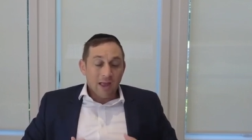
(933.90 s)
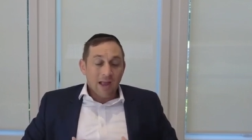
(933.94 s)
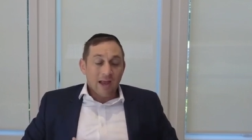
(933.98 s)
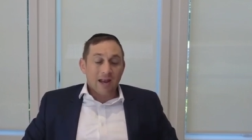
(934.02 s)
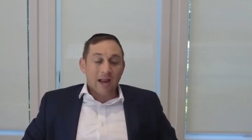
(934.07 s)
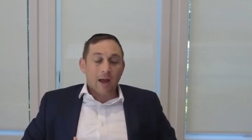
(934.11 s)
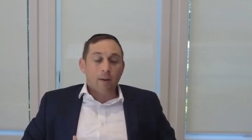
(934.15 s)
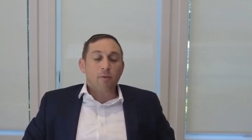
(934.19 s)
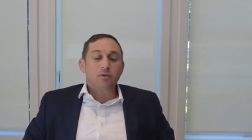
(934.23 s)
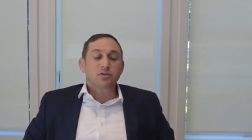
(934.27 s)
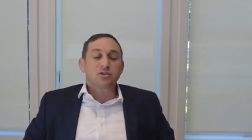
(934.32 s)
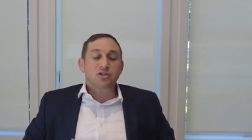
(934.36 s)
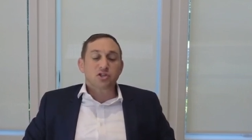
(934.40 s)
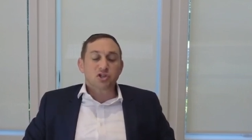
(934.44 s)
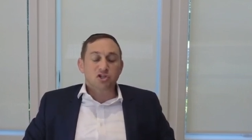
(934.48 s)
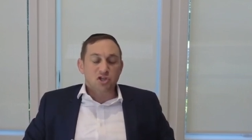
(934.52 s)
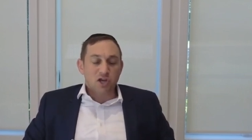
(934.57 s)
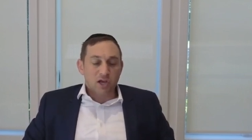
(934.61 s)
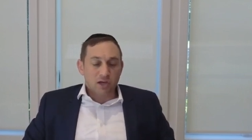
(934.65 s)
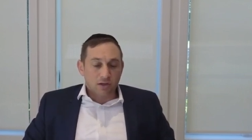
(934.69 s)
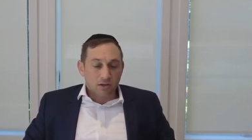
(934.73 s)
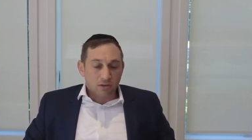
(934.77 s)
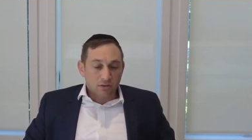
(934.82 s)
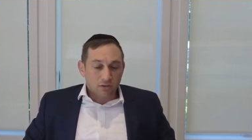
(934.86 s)
And how much is a
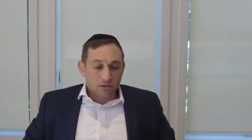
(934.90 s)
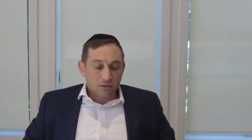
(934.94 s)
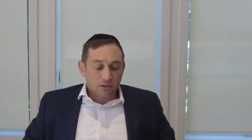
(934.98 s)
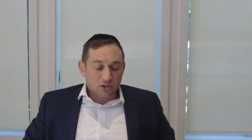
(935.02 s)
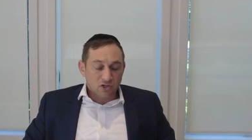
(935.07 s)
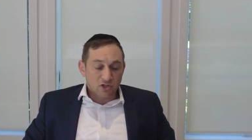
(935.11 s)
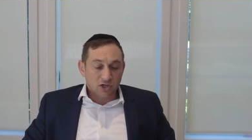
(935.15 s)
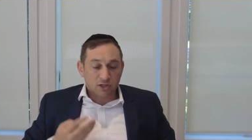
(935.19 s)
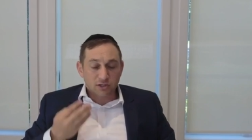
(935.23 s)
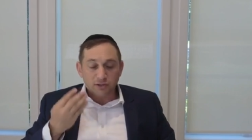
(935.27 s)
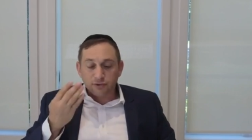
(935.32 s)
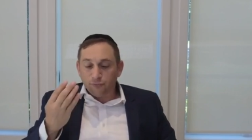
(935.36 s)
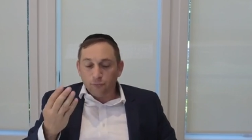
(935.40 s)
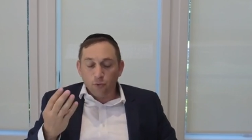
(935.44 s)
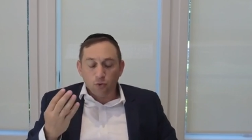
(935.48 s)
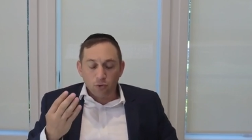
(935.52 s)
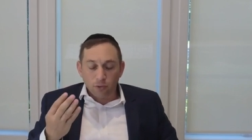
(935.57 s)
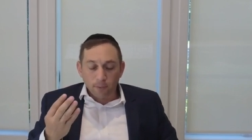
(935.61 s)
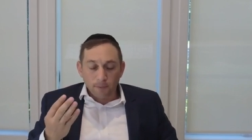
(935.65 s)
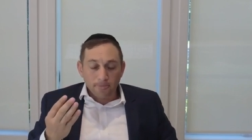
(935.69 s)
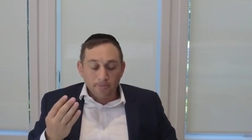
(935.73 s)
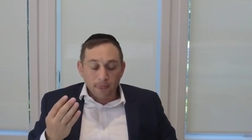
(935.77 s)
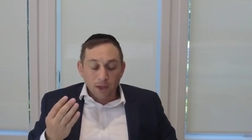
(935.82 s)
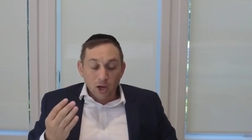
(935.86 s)
shekel? Shekel is
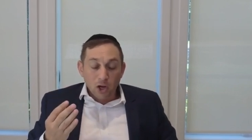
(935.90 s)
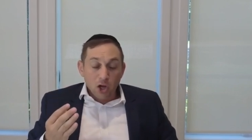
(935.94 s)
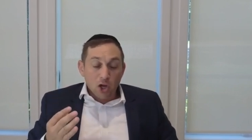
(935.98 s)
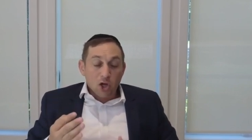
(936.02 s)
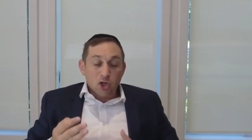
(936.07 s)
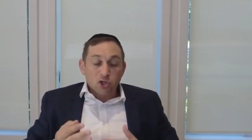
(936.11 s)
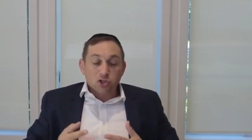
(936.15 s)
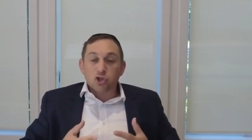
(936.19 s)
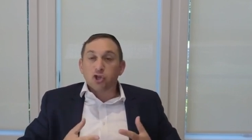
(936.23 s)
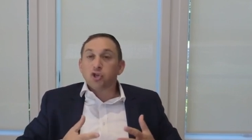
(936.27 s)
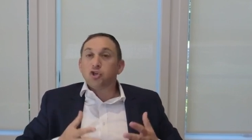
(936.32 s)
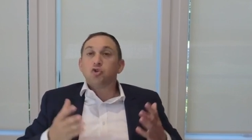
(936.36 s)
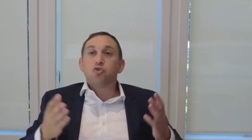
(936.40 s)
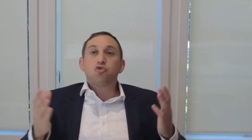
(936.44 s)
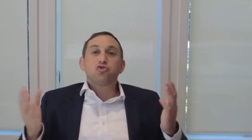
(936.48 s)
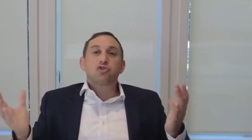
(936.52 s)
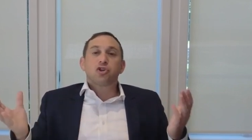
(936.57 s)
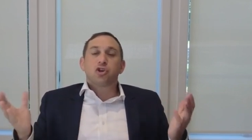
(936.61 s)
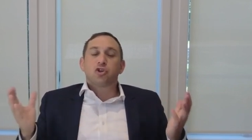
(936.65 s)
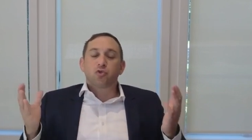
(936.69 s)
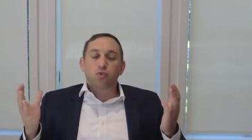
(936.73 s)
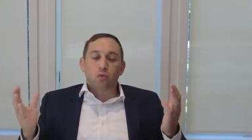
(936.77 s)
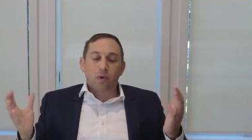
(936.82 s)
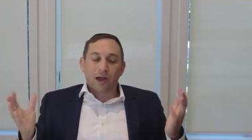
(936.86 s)
four. So
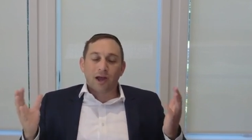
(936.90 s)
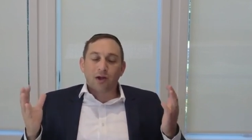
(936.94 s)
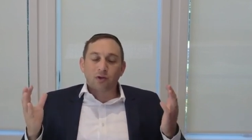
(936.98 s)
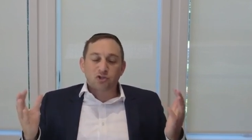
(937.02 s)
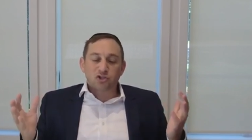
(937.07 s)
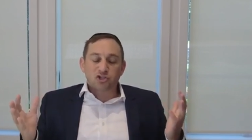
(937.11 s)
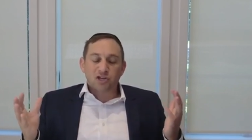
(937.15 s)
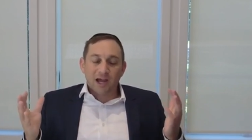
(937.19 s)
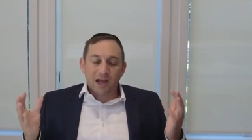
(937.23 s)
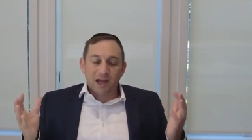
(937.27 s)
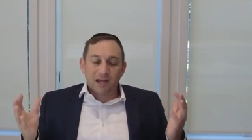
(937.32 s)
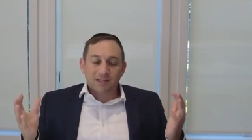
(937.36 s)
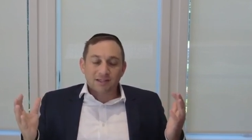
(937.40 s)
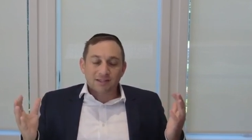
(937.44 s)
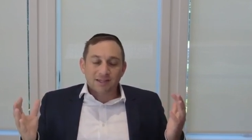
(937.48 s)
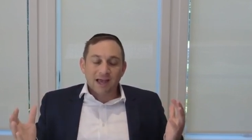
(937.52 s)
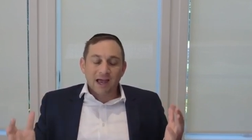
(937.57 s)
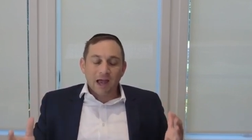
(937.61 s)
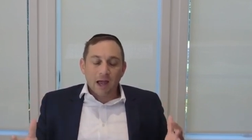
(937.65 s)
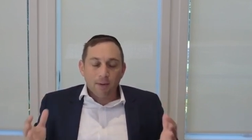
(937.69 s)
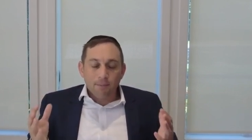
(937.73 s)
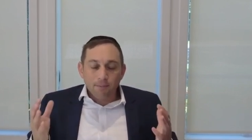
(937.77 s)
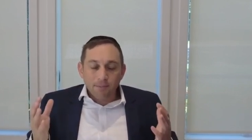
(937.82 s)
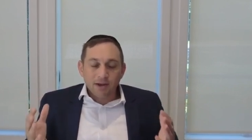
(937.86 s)
usually throughout Shas,
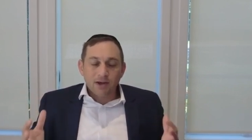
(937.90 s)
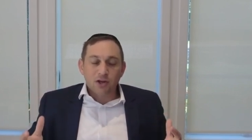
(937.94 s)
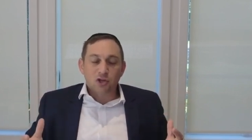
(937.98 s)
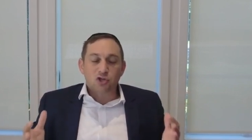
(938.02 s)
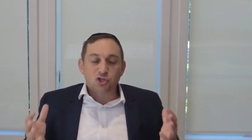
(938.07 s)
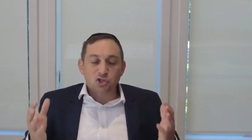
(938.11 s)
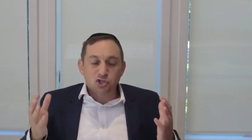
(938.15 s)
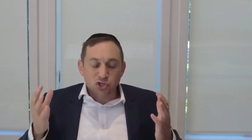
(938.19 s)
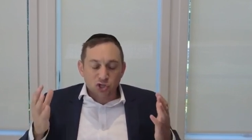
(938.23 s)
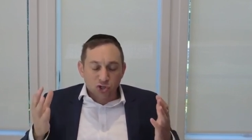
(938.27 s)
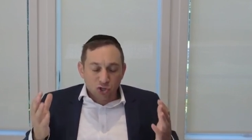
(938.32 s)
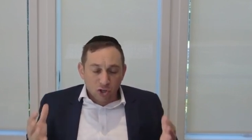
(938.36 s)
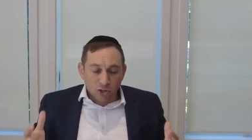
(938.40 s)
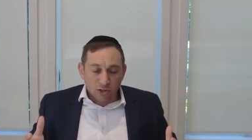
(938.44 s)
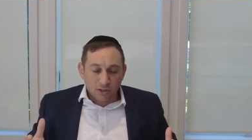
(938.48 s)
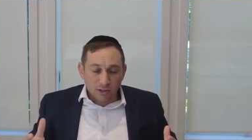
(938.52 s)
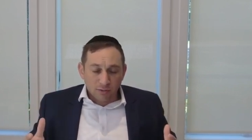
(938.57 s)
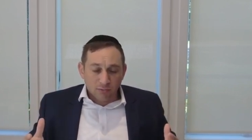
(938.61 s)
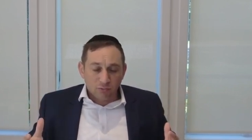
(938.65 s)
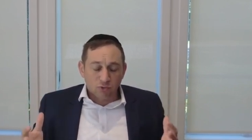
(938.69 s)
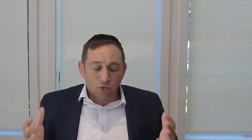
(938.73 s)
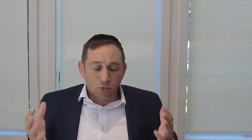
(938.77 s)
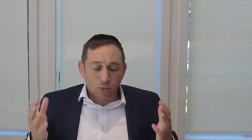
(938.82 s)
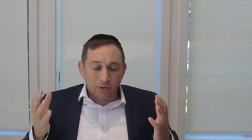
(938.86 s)
how many
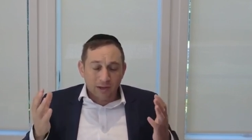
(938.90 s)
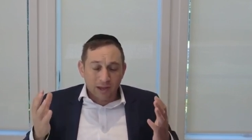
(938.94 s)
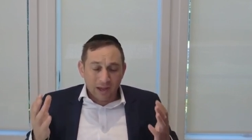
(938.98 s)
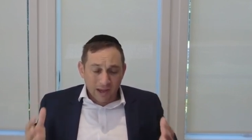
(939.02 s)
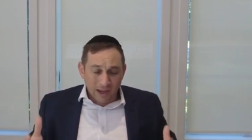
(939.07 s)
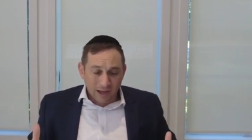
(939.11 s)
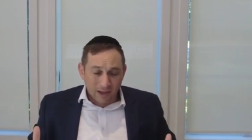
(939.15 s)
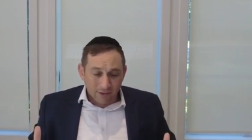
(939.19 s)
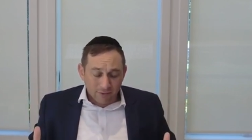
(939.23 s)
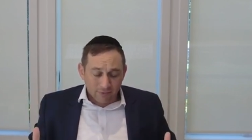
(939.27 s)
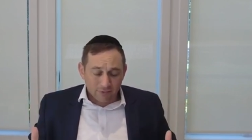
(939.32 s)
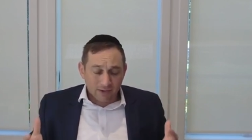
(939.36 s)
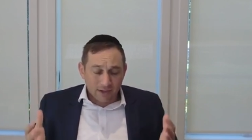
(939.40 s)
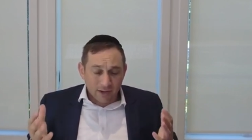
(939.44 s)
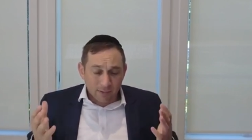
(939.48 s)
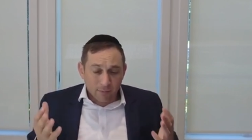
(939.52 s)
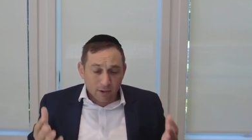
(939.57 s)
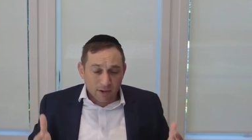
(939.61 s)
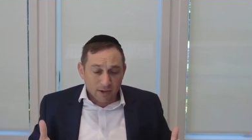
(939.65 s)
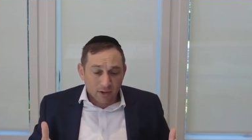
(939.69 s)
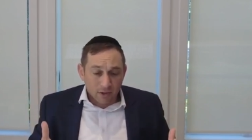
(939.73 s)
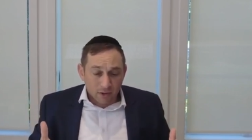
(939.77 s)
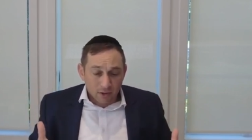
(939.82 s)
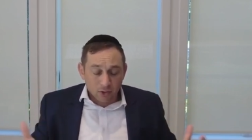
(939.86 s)
shkolim do we have in a
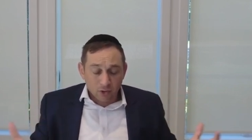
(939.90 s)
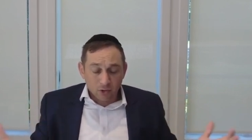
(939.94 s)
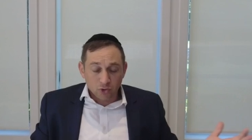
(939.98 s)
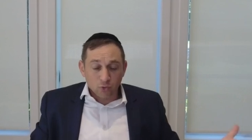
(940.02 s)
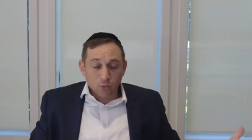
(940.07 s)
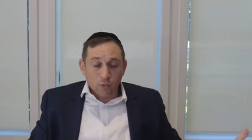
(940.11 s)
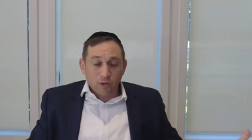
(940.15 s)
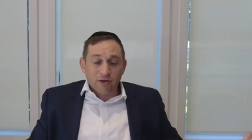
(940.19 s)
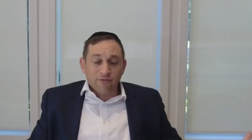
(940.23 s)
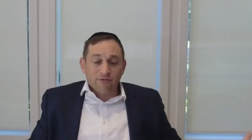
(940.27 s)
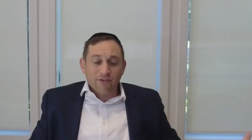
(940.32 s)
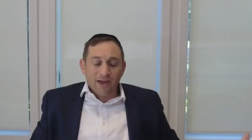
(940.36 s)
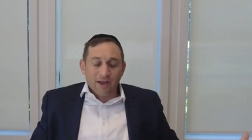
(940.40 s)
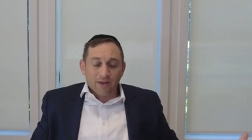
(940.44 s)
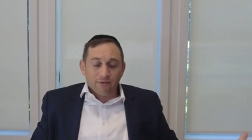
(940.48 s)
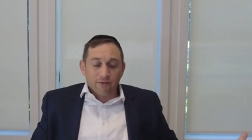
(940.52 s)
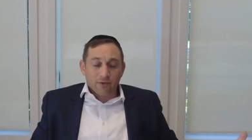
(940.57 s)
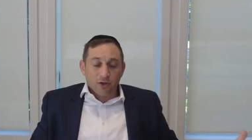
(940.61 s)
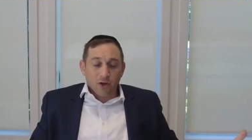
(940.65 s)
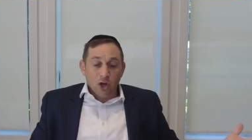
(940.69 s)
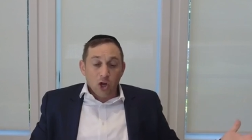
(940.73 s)
money? 25.